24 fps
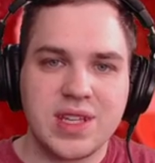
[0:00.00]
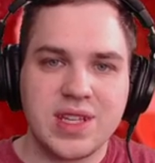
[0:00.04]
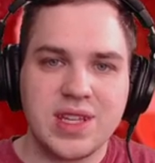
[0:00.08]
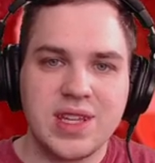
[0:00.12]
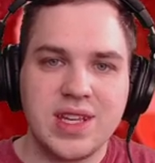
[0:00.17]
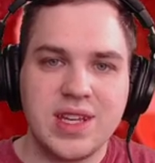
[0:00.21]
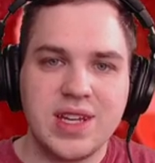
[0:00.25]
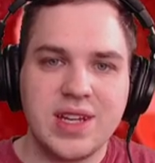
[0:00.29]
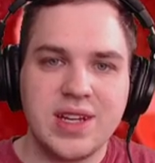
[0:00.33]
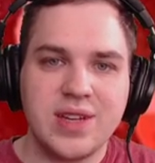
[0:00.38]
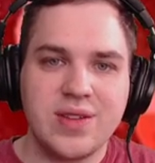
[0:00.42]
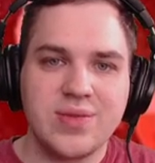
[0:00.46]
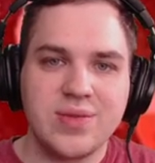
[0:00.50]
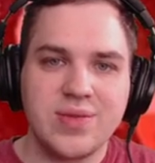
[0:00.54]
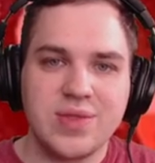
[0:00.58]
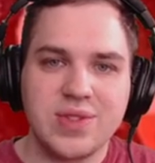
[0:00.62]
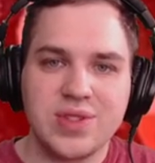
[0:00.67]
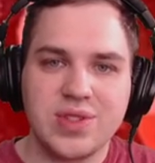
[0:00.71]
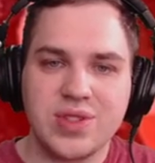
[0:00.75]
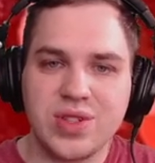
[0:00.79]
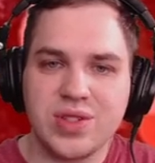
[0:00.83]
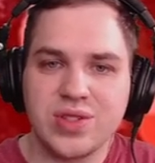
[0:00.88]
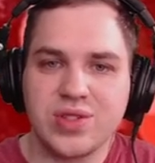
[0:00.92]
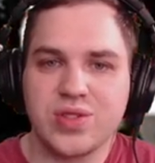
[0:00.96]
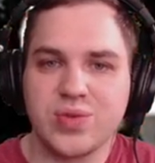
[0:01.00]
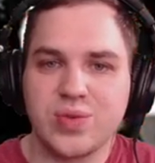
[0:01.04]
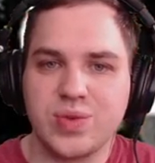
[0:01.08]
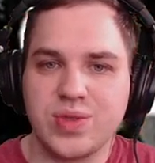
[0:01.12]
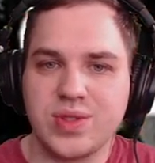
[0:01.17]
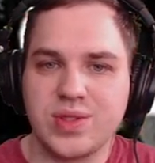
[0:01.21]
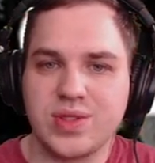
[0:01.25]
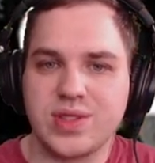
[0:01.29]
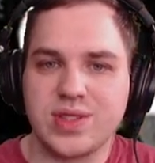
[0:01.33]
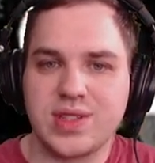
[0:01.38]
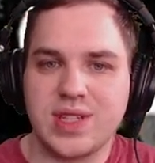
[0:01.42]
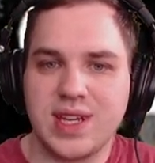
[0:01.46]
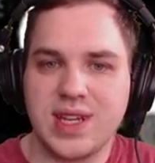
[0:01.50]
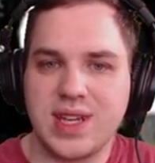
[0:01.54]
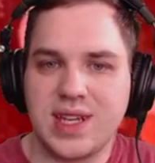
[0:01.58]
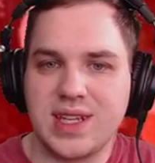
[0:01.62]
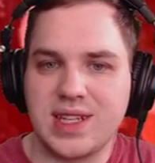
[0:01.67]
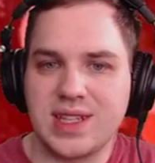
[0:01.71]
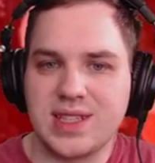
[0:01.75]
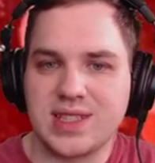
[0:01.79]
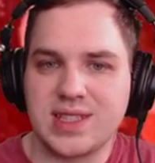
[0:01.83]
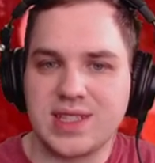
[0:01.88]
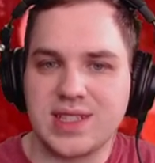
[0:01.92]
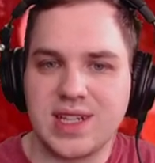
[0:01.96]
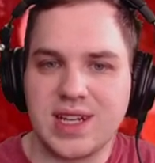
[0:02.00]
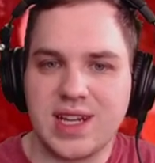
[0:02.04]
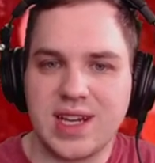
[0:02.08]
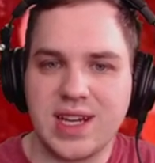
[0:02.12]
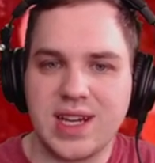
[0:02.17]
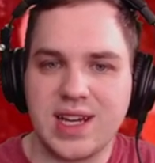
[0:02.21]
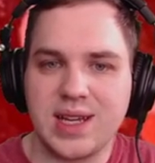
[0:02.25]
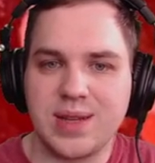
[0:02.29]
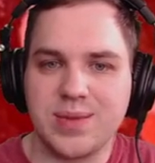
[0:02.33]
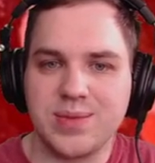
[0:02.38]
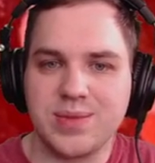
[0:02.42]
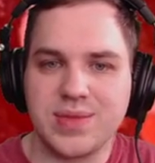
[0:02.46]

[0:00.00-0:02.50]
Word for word: Now, this also will take time.